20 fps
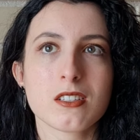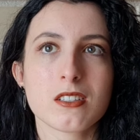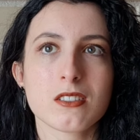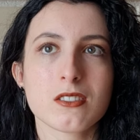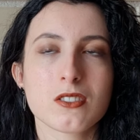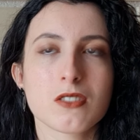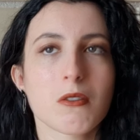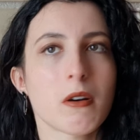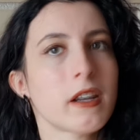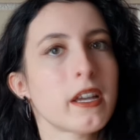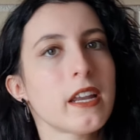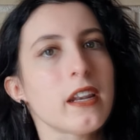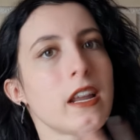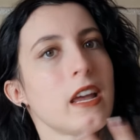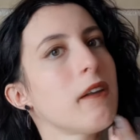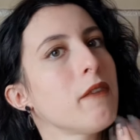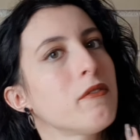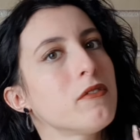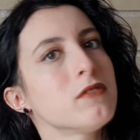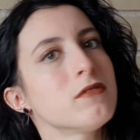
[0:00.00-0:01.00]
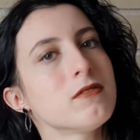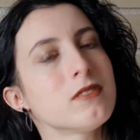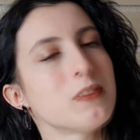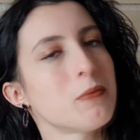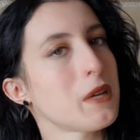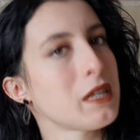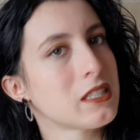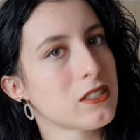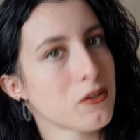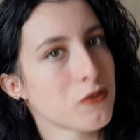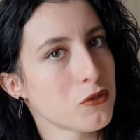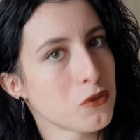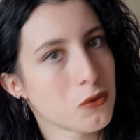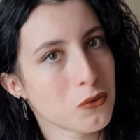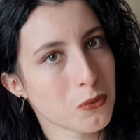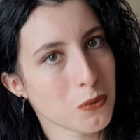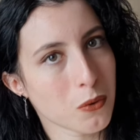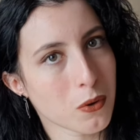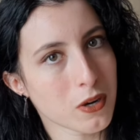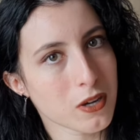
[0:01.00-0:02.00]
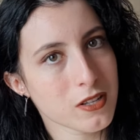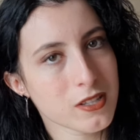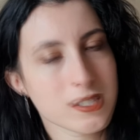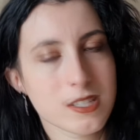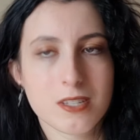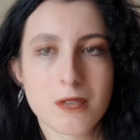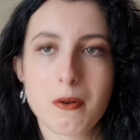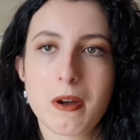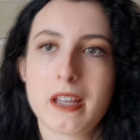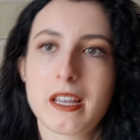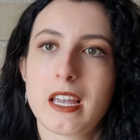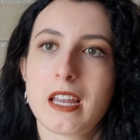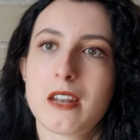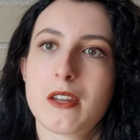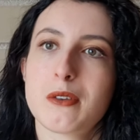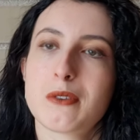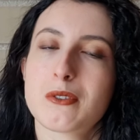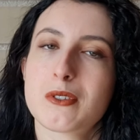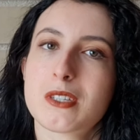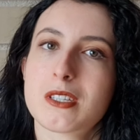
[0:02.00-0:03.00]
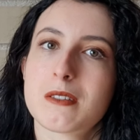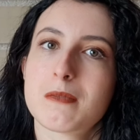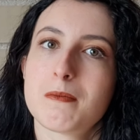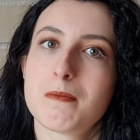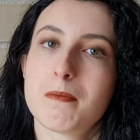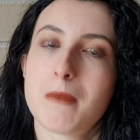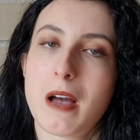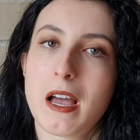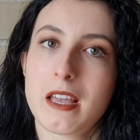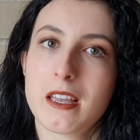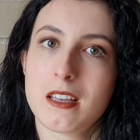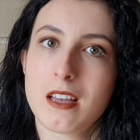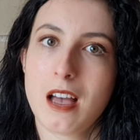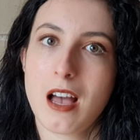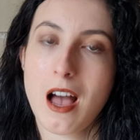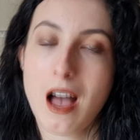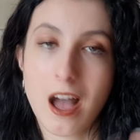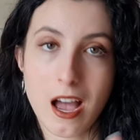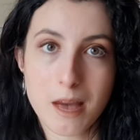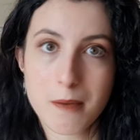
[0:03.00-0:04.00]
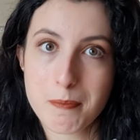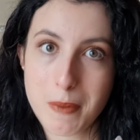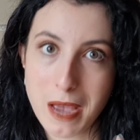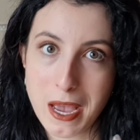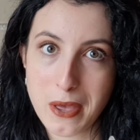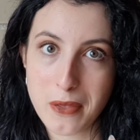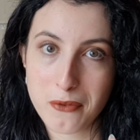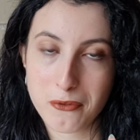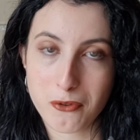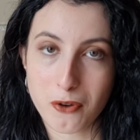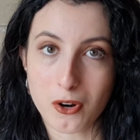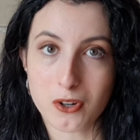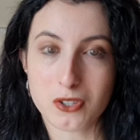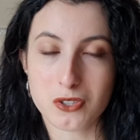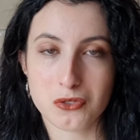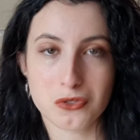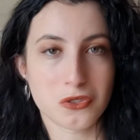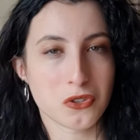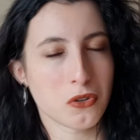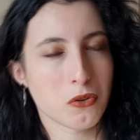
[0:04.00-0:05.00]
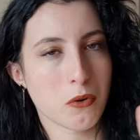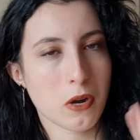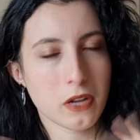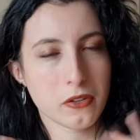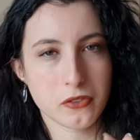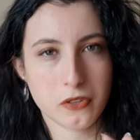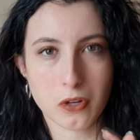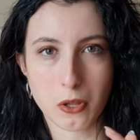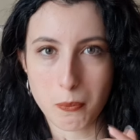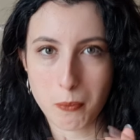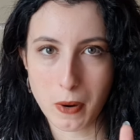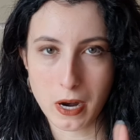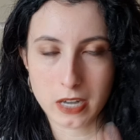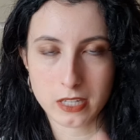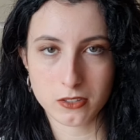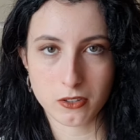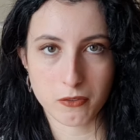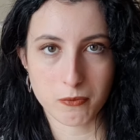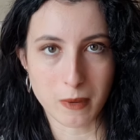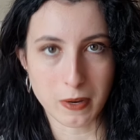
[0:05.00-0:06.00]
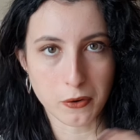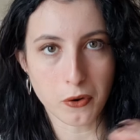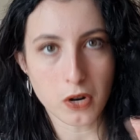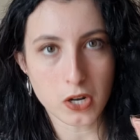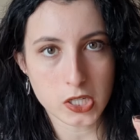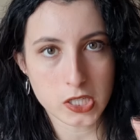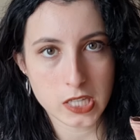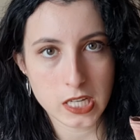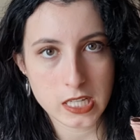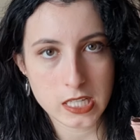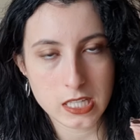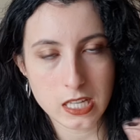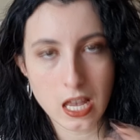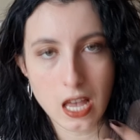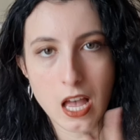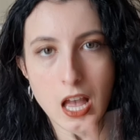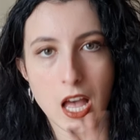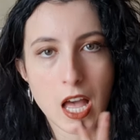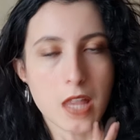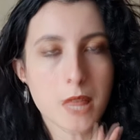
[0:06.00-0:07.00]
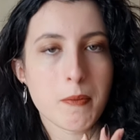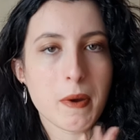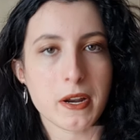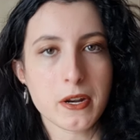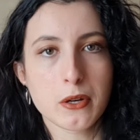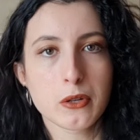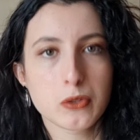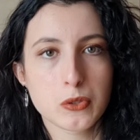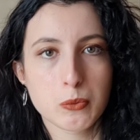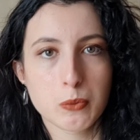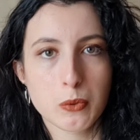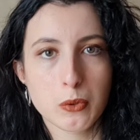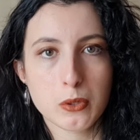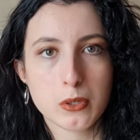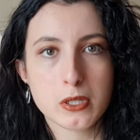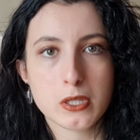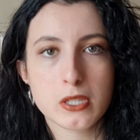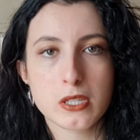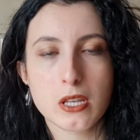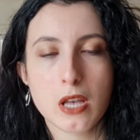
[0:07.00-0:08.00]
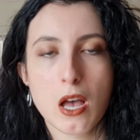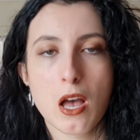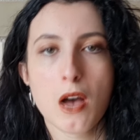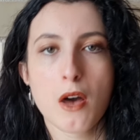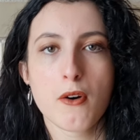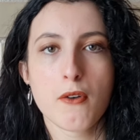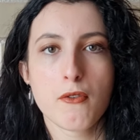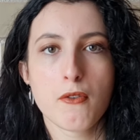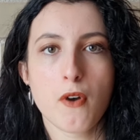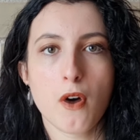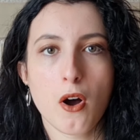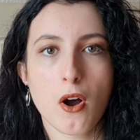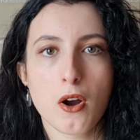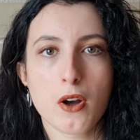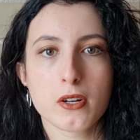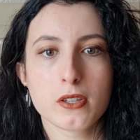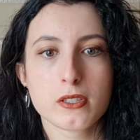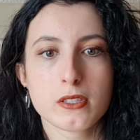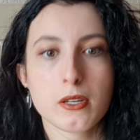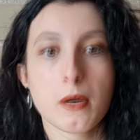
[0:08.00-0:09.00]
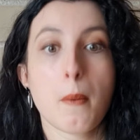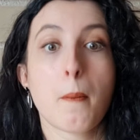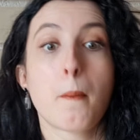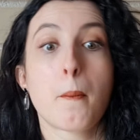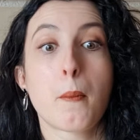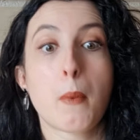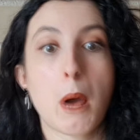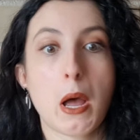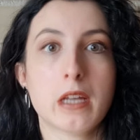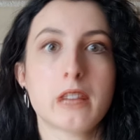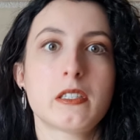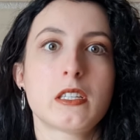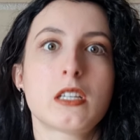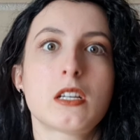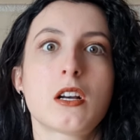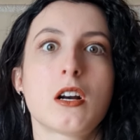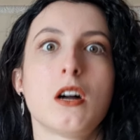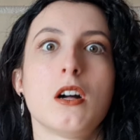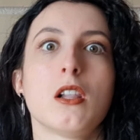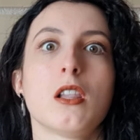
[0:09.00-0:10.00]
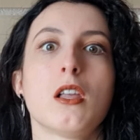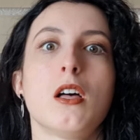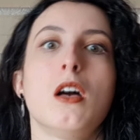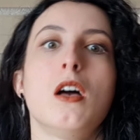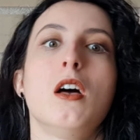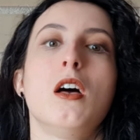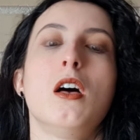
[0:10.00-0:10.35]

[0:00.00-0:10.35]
so I can have the best of the world, so I can use my iPad for the theoretical part of my courses and my notebooks for the practical